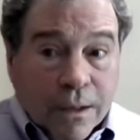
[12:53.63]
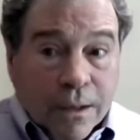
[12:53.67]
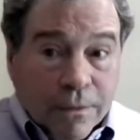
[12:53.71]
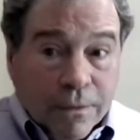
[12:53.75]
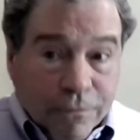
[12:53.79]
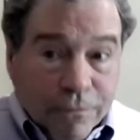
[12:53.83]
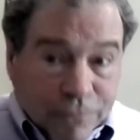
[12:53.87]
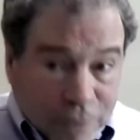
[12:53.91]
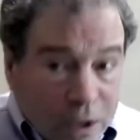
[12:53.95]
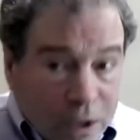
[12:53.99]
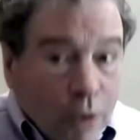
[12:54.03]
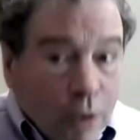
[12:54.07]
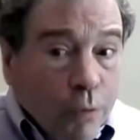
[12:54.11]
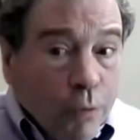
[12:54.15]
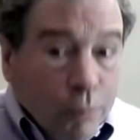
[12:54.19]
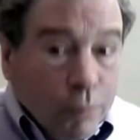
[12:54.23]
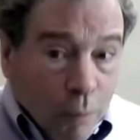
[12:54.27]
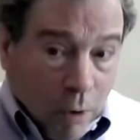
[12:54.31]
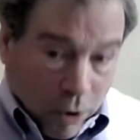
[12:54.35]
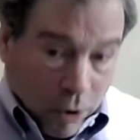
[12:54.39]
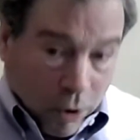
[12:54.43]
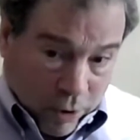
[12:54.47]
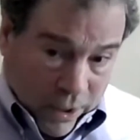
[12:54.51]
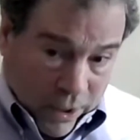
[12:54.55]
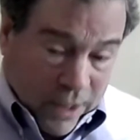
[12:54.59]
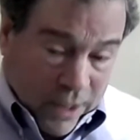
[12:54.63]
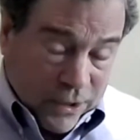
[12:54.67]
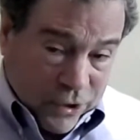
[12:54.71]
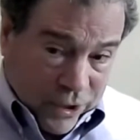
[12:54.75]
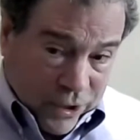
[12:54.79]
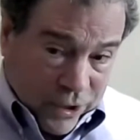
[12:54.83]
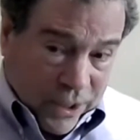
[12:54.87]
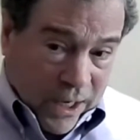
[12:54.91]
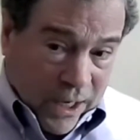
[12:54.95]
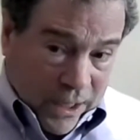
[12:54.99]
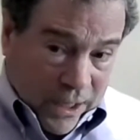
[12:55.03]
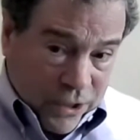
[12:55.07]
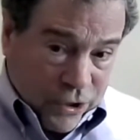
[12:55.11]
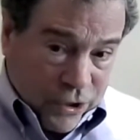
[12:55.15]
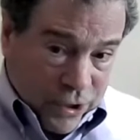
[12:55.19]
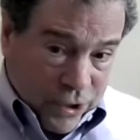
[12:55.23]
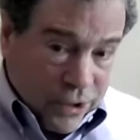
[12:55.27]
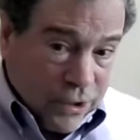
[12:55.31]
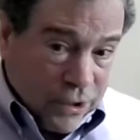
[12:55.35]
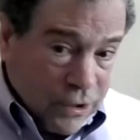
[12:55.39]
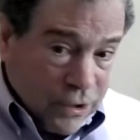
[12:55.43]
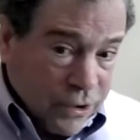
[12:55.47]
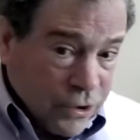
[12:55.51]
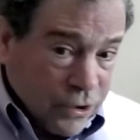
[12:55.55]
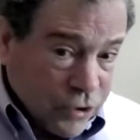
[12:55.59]
field work education
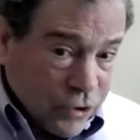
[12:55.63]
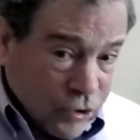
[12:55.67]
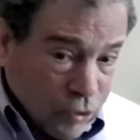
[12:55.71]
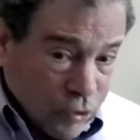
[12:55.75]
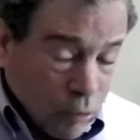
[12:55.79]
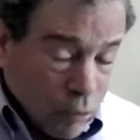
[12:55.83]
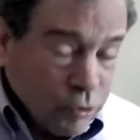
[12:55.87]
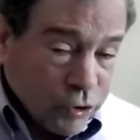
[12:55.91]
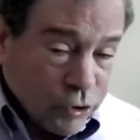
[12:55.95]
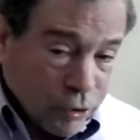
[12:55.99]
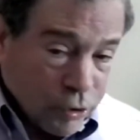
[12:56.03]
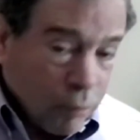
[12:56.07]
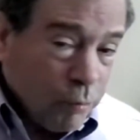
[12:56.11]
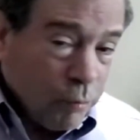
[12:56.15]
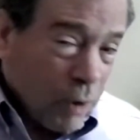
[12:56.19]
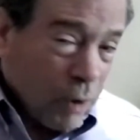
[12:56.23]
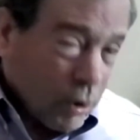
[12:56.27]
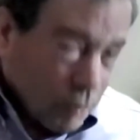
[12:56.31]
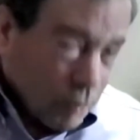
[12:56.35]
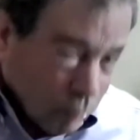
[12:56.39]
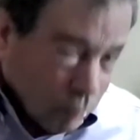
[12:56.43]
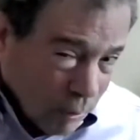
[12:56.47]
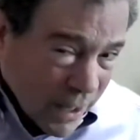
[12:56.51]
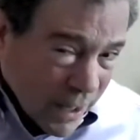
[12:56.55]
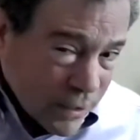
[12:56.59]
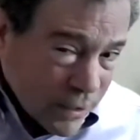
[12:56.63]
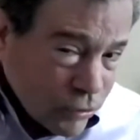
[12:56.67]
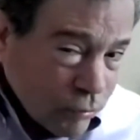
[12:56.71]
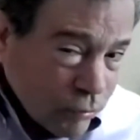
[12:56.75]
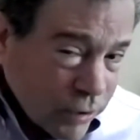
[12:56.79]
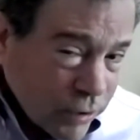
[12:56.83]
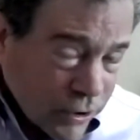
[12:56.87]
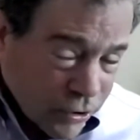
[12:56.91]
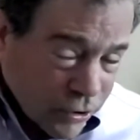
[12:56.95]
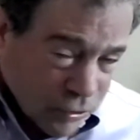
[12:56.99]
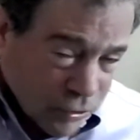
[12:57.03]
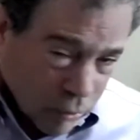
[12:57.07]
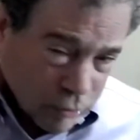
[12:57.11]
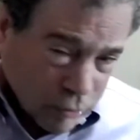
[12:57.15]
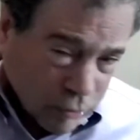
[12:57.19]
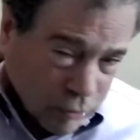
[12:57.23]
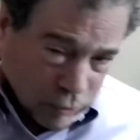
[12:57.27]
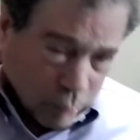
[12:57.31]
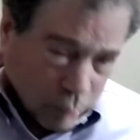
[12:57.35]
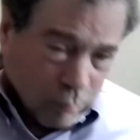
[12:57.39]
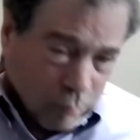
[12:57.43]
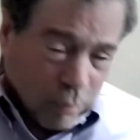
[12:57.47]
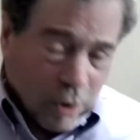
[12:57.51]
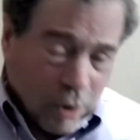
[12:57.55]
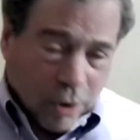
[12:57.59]
and the social work, graduate social
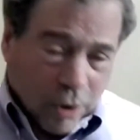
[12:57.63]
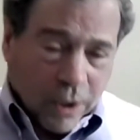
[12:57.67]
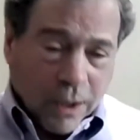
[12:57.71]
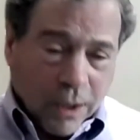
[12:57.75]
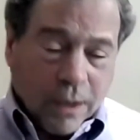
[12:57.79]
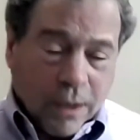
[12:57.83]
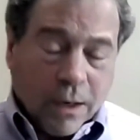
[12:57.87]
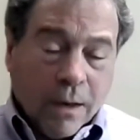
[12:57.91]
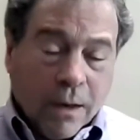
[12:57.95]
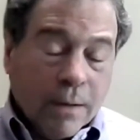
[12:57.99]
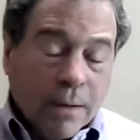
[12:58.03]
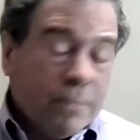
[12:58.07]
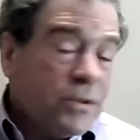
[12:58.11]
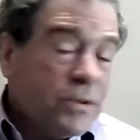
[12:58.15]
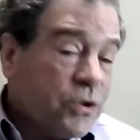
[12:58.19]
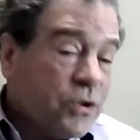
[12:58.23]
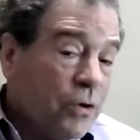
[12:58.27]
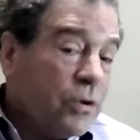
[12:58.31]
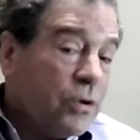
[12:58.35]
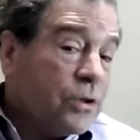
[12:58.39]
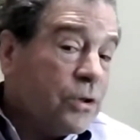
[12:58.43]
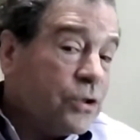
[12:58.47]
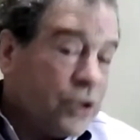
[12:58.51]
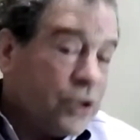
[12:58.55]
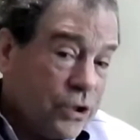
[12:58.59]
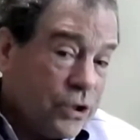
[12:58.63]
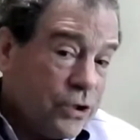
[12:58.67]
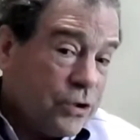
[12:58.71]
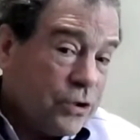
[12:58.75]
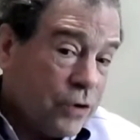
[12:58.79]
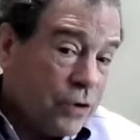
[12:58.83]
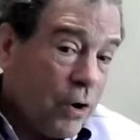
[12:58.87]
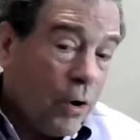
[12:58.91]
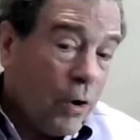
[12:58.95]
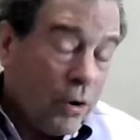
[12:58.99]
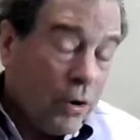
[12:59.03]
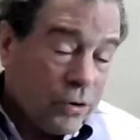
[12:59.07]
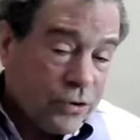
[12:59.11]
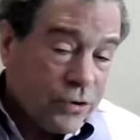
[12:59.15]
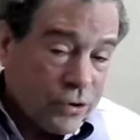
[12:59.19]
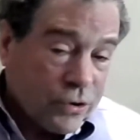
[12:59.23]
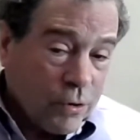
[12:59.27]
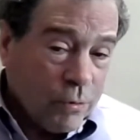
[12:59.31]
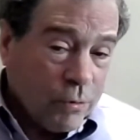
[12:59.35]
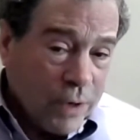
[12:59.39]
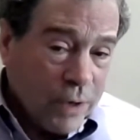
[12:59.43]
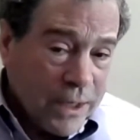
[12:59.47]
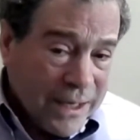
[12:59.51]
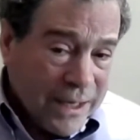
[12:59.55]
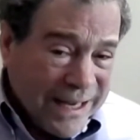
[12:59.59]
work at UMSL, and she's
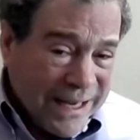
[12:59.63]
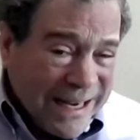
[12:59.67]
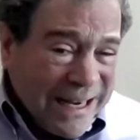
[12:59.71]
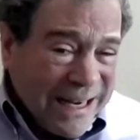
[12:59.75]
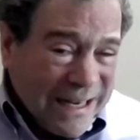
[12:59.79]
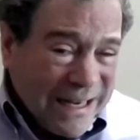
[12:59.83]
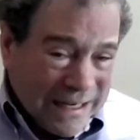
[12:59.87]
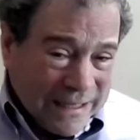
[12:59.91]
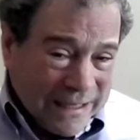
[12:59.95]
also a dean.